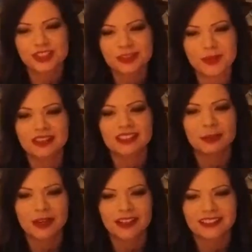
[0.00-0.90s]
about to get
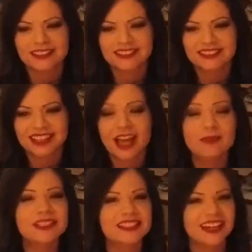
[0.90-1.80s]
better. I'm
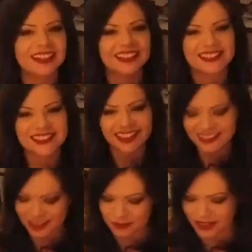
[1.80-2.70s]
excited. It's going to
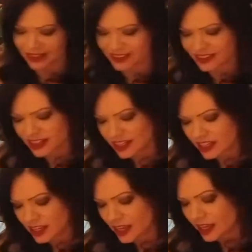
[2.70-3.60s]
get better.
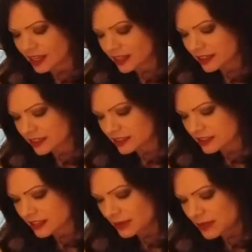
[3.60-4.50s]
And
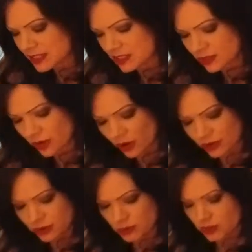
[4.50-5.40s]
that makes you all
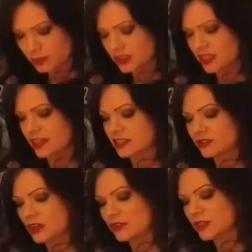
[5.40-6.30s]
the more protective
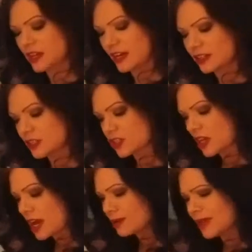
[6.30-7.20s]
of your energy.
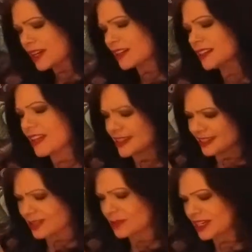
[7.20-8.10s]
I'm not going to let
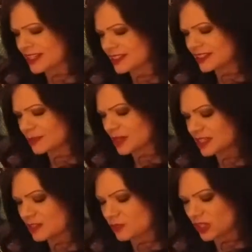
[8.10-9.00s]
somebody into my
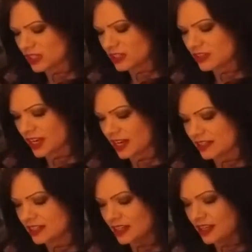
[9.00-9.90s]
sphere
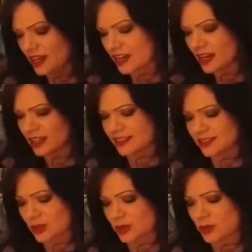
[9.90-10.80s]
that is
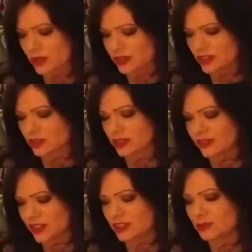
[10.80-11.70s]
a Queen of Wands in the
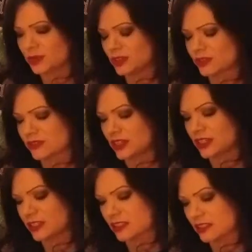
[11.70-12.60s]
reverse, Moon in the
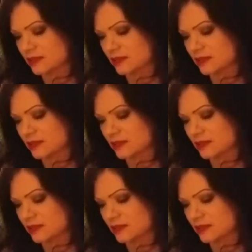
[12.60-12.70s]
reverse.